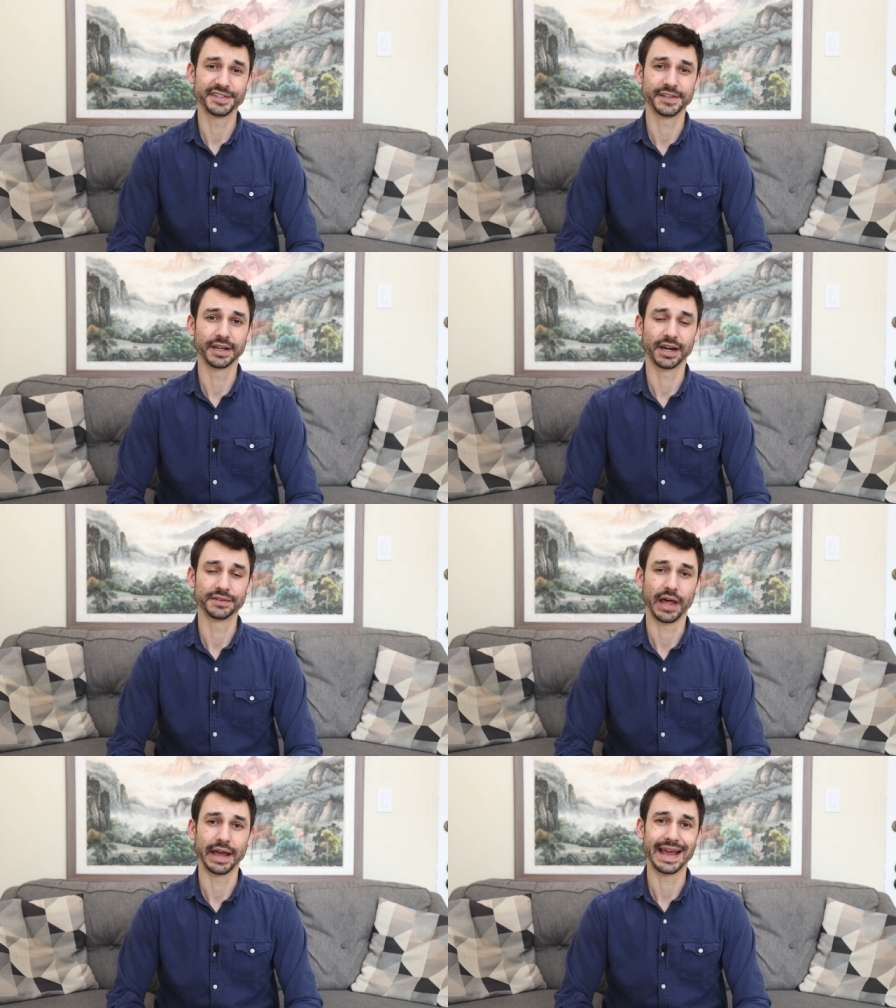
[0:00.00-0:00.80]
seeing
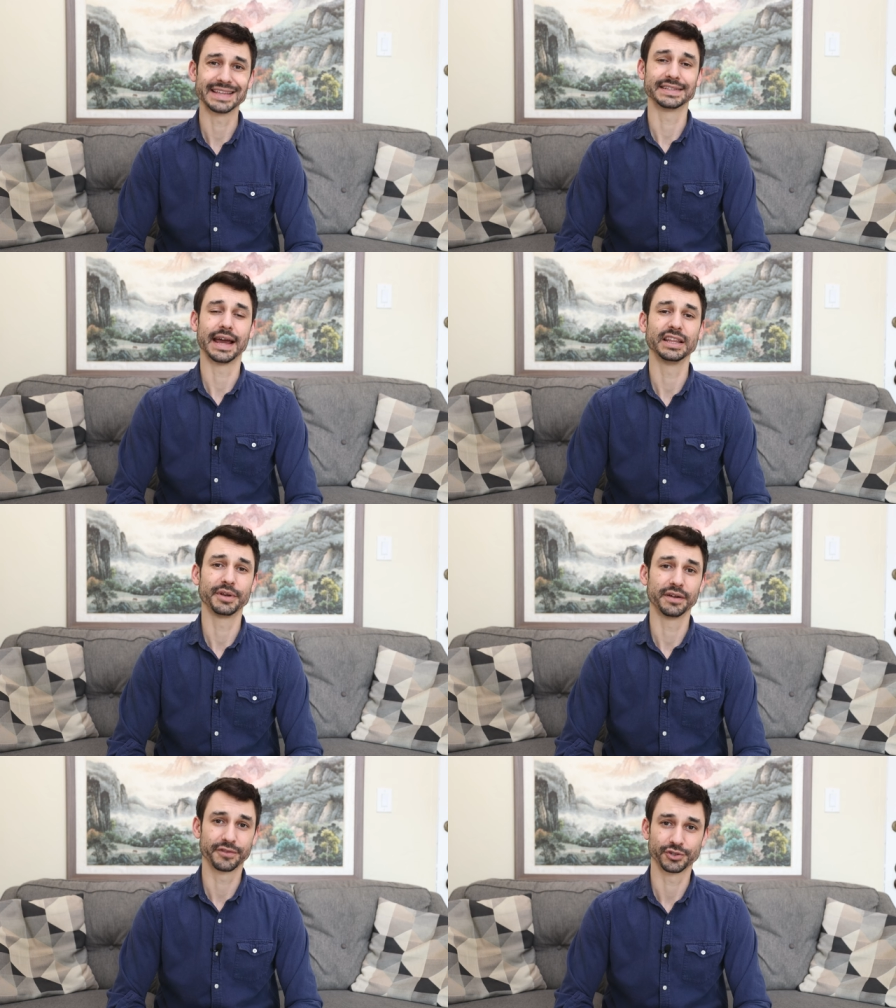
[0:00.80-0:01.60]
online has an
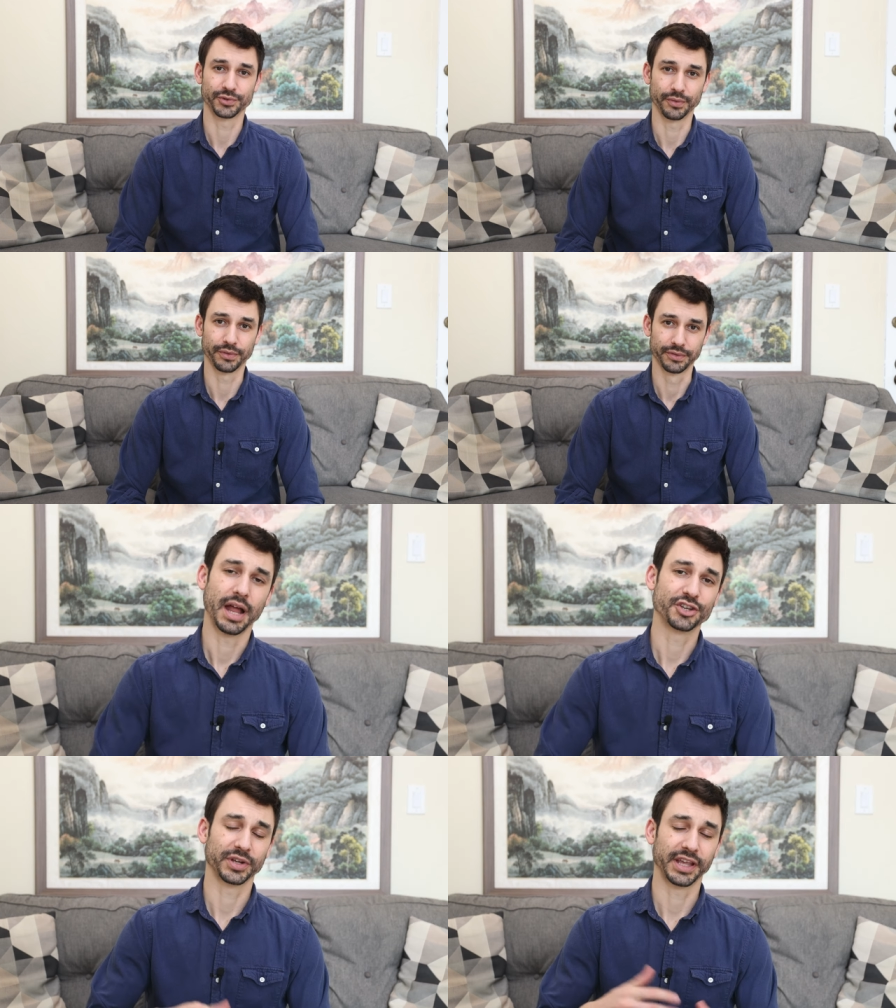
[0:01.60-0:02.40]
element of the truth.
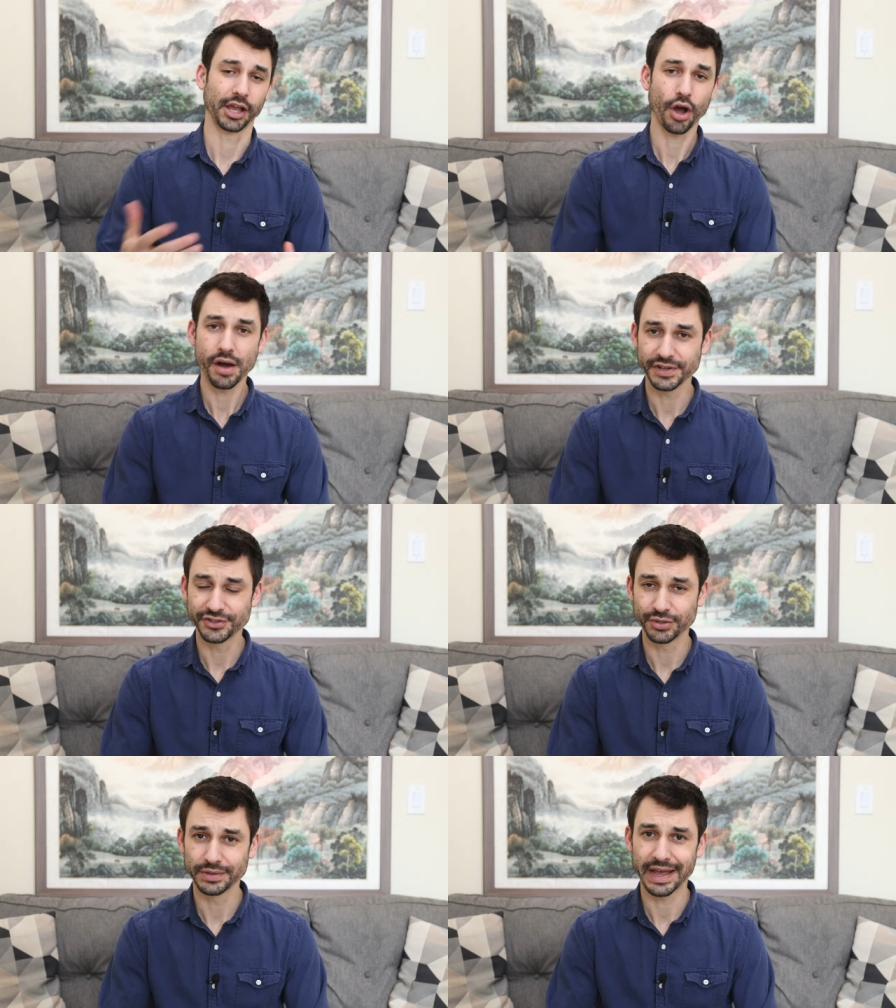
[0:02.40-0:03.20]
Not drinking coffee
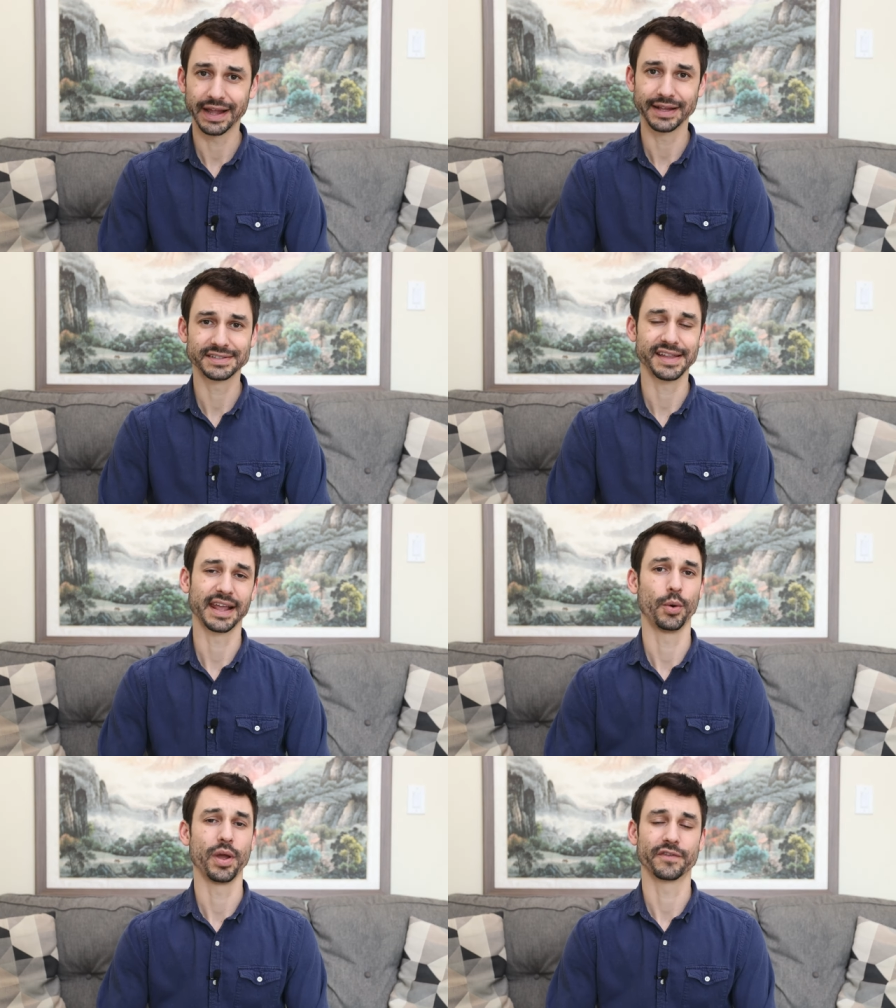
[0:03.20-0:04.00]
too late,
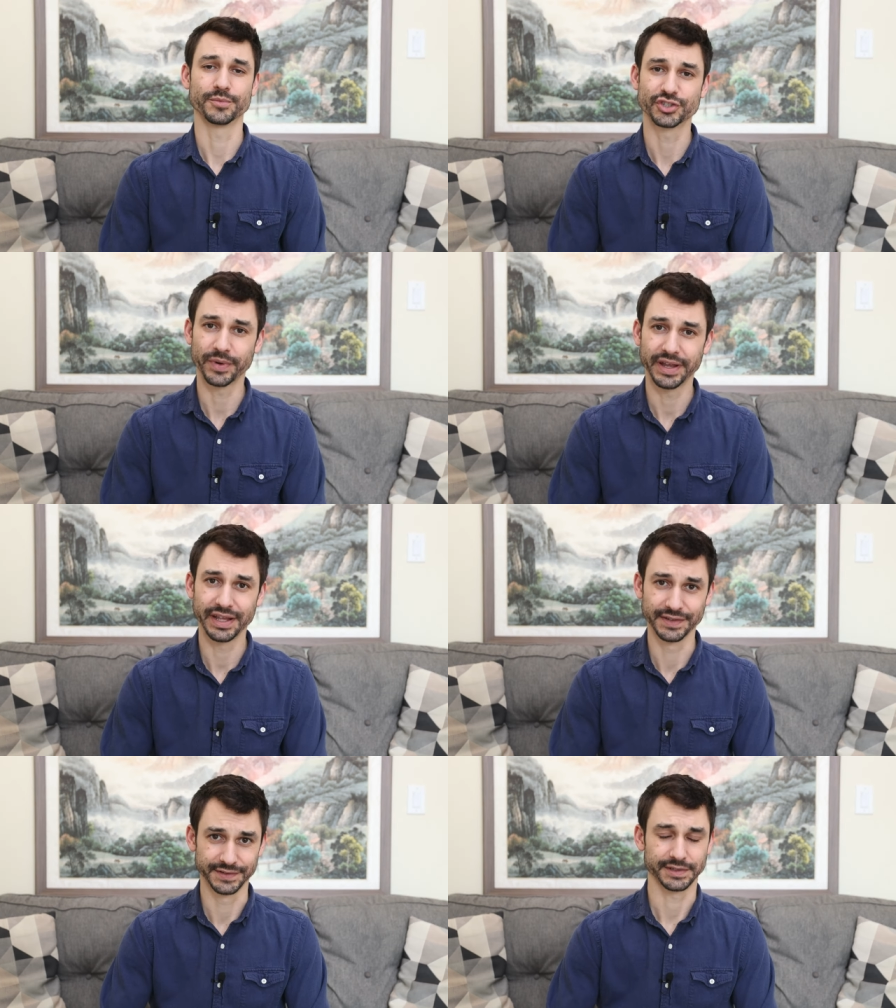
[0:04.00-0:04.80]
staying away from
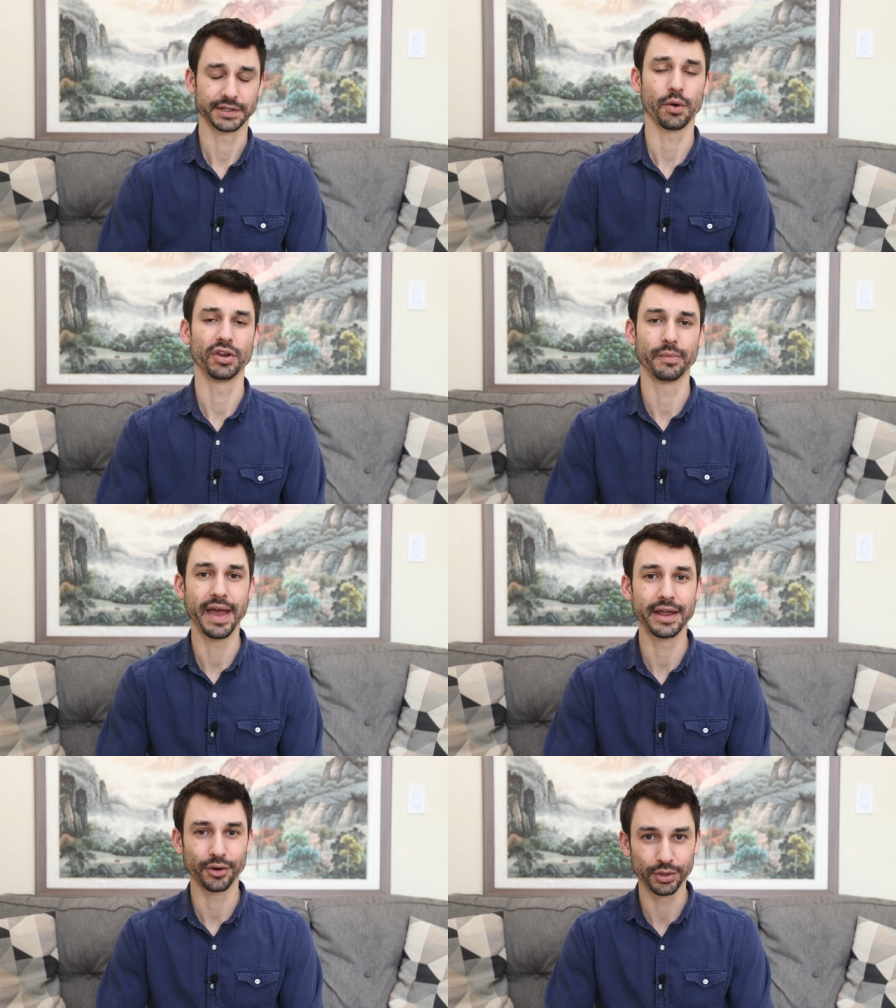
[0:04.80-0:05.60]
screens, going to
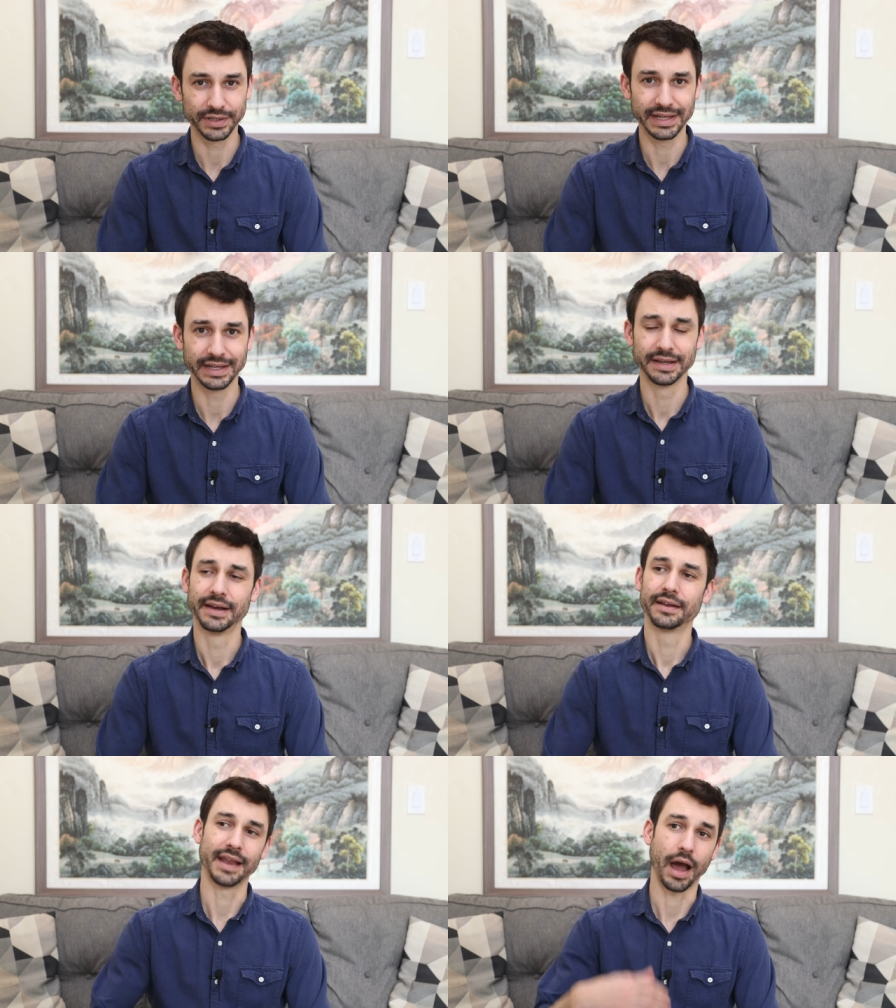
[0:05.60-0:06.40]
bed early,
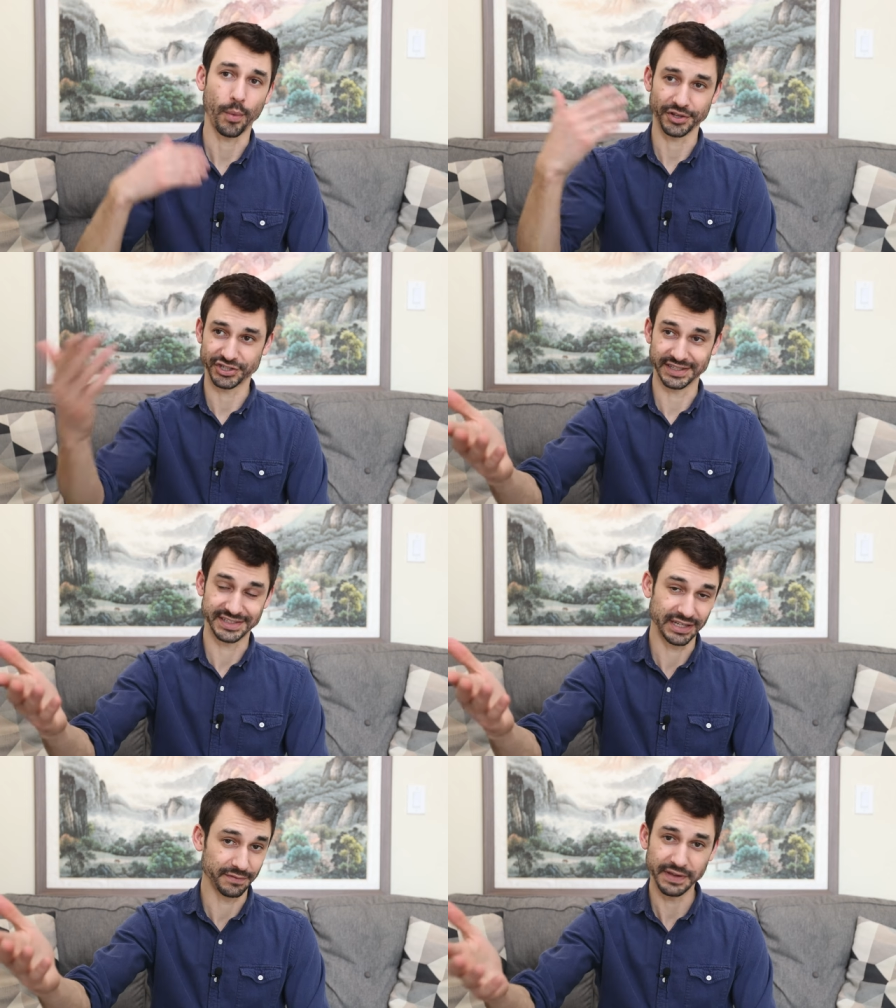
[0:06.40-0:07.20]
not watching a
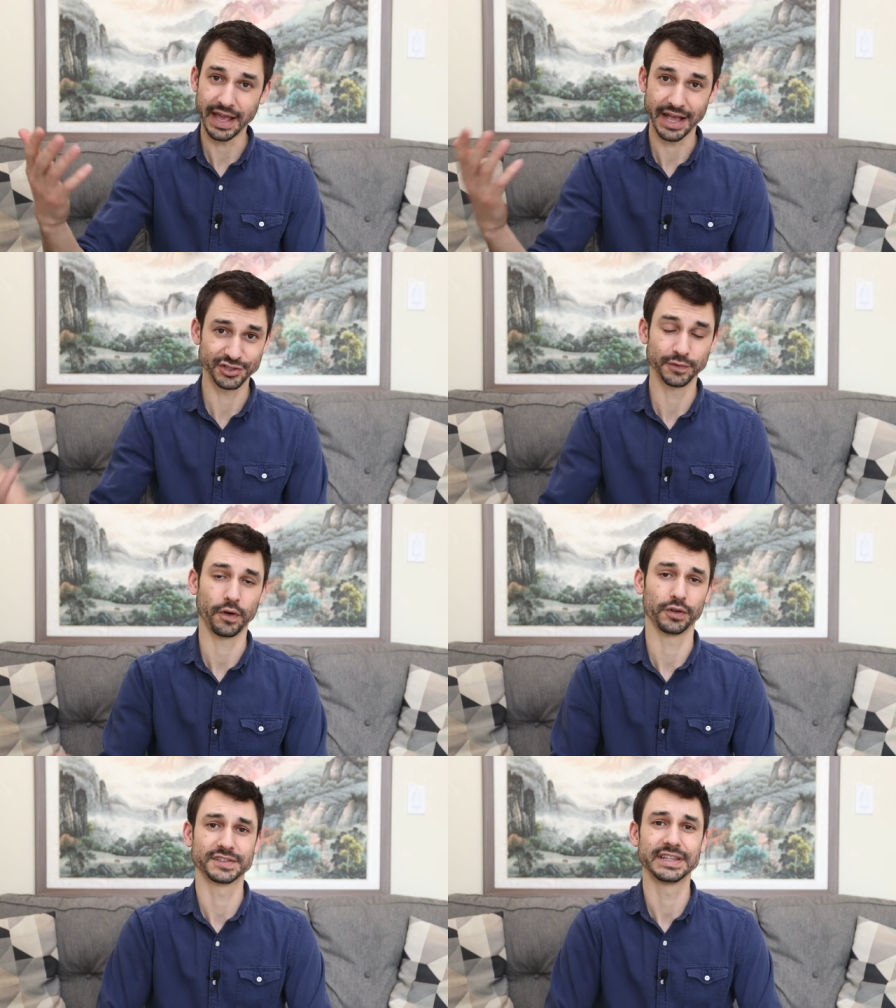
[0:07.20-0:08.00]
TV as you
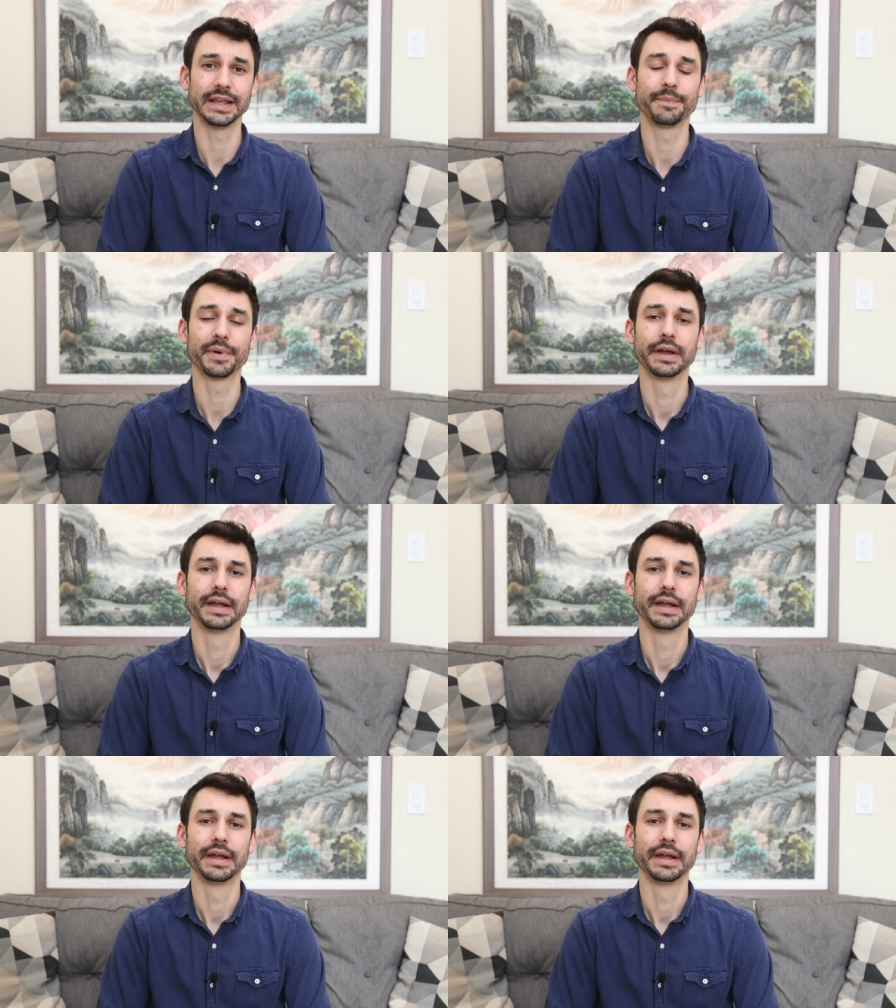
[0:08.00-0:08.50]
fall asleep.